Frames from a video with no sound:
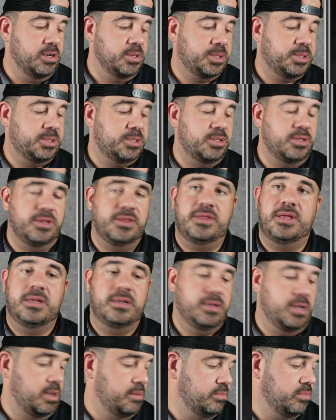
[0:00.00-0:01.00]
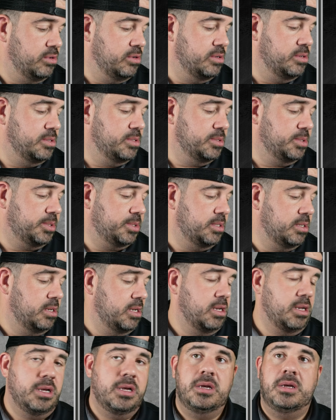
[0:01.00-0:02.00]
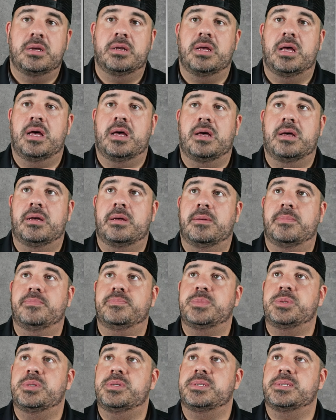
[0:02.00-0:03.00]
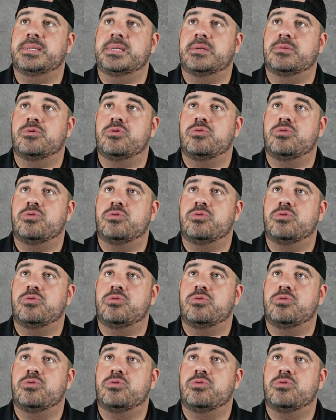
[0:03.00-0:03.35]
to the numbers. We'll see.